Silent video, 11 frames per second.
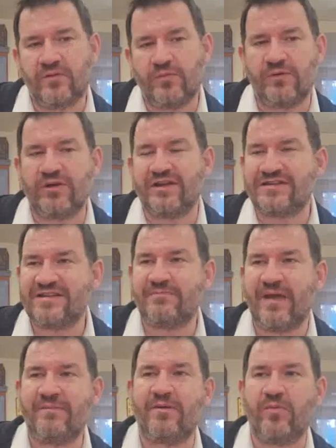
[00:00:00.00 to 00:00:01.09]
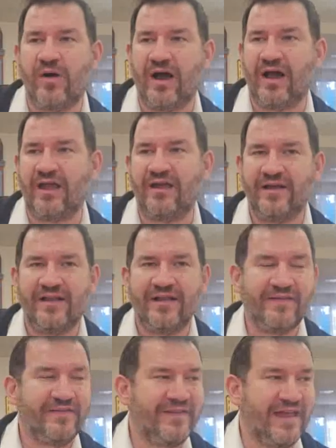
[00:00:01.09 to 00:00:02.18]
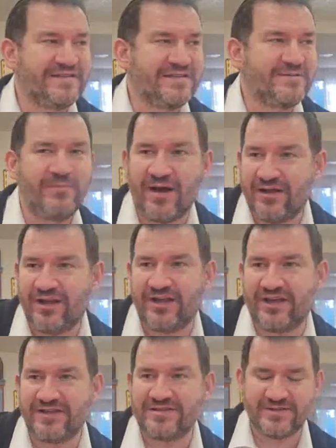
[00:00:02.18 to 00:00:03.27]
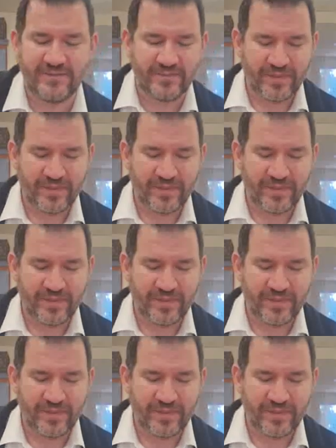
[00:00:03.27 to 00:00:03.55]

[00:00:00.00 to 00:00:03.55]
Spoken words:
we're going to see maybe why there's this machlekes